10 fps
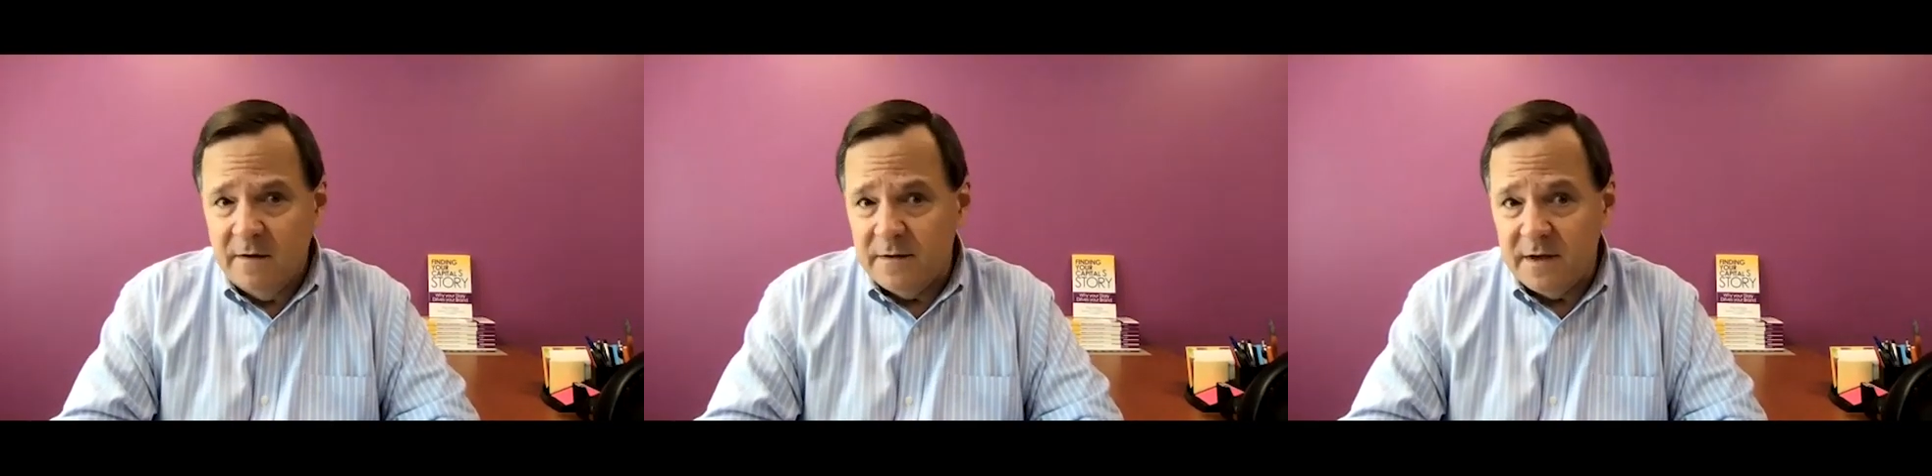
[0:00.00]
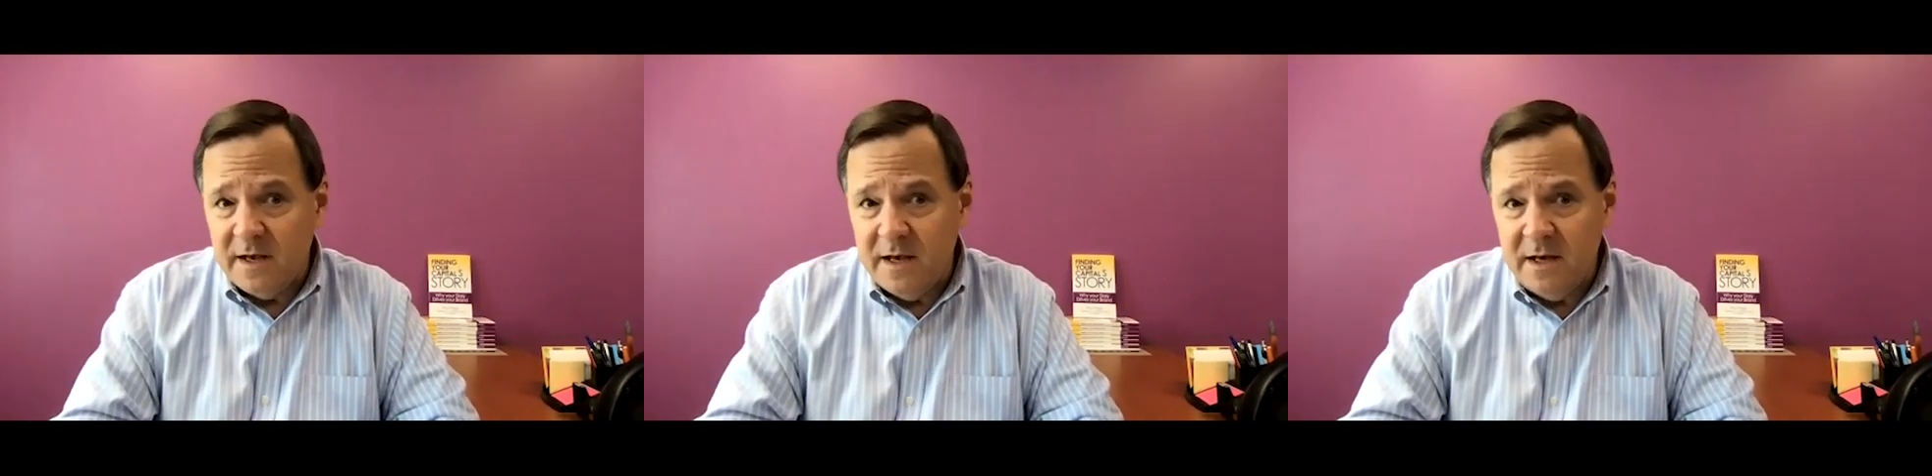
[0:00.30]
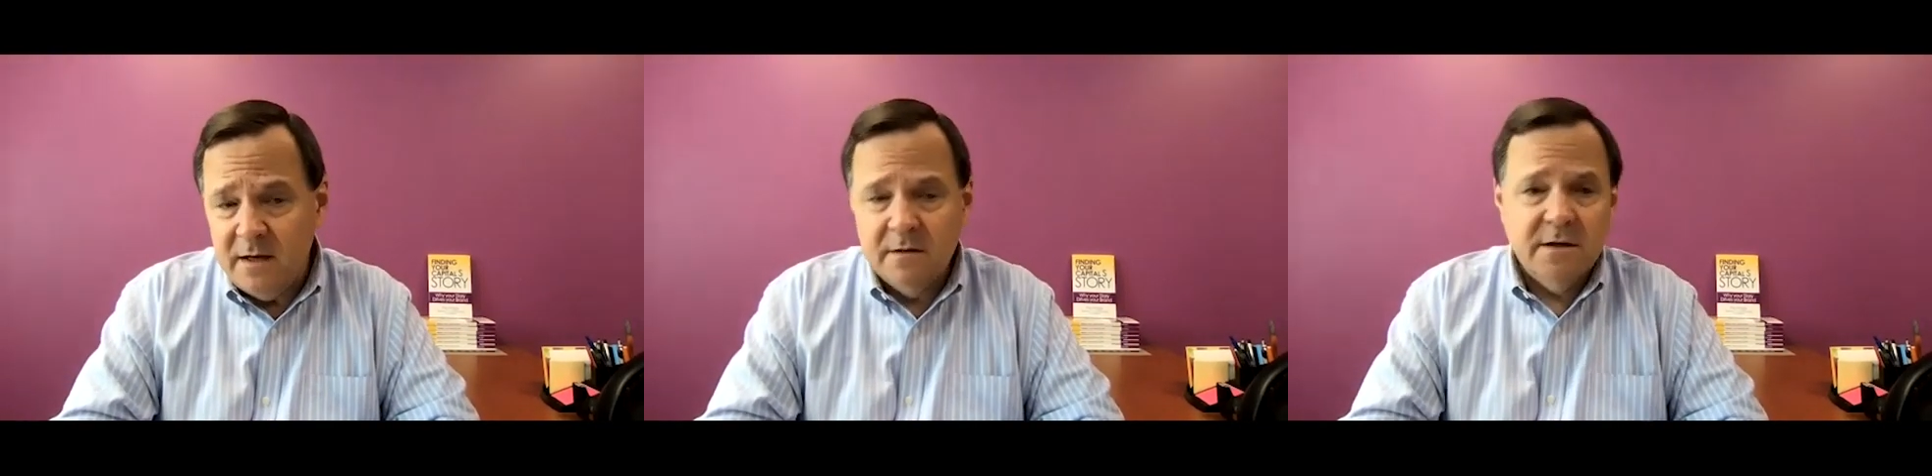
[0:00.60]
The
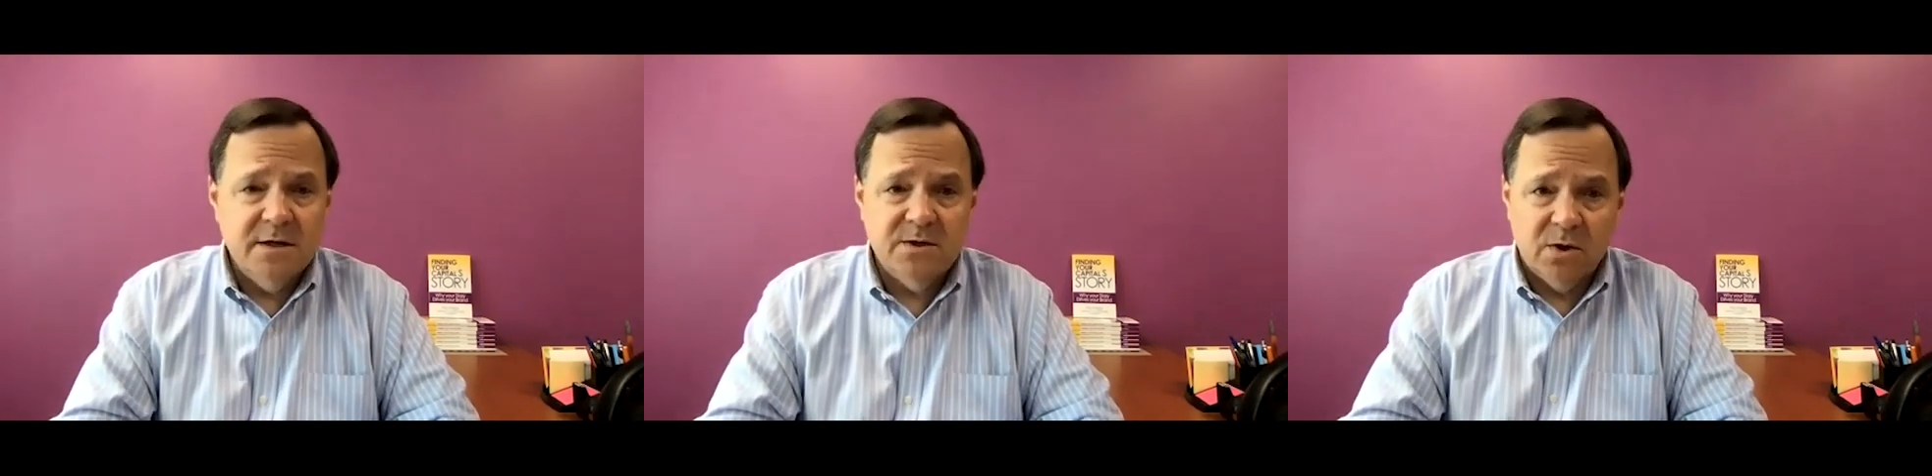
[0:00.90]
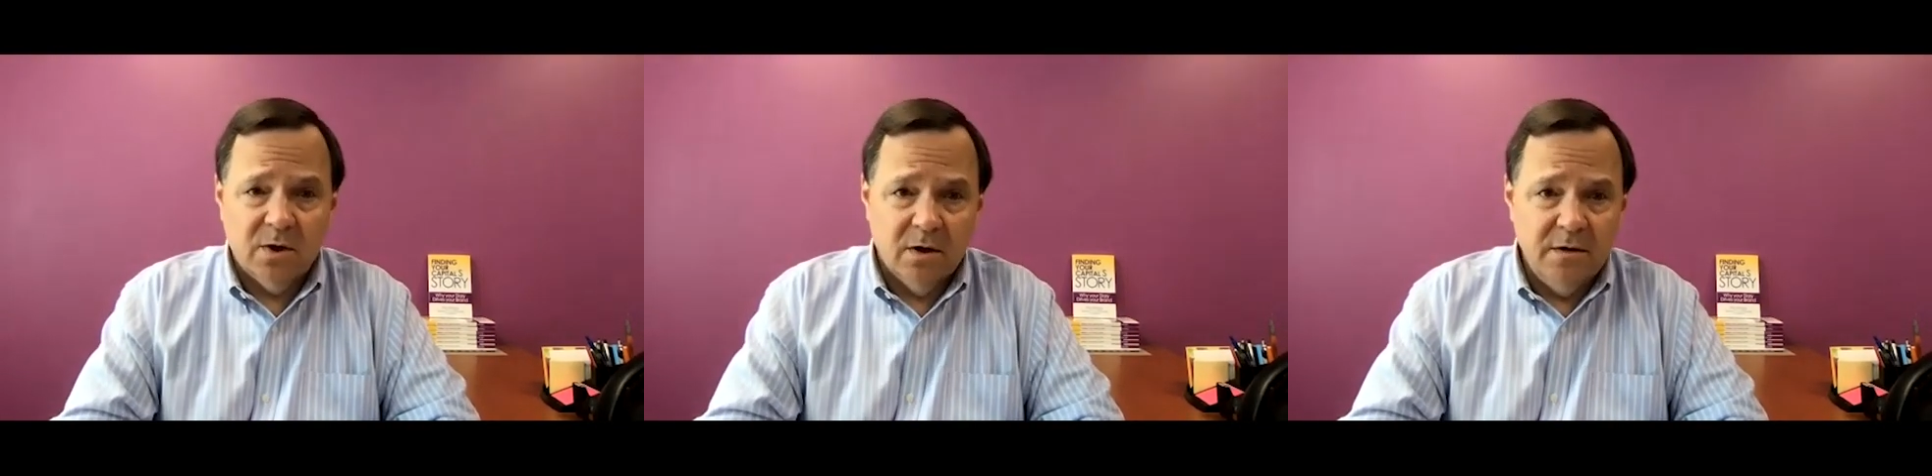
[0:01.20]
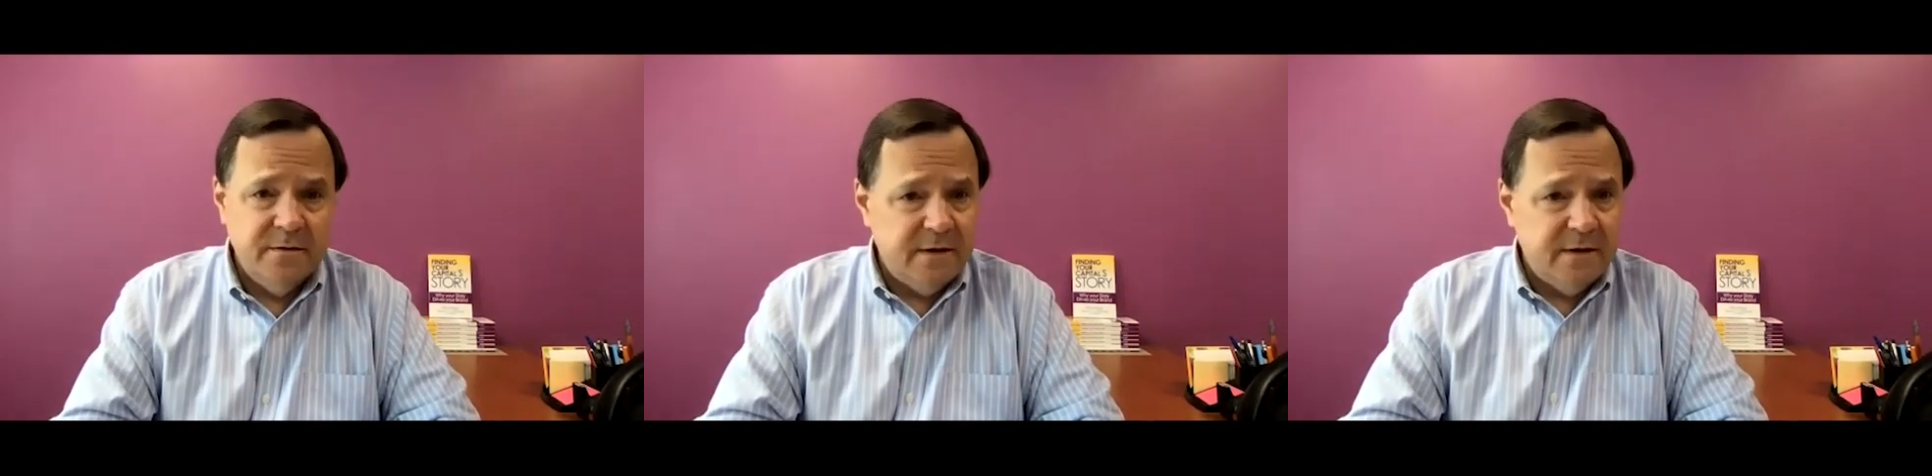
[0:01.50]
E is earned.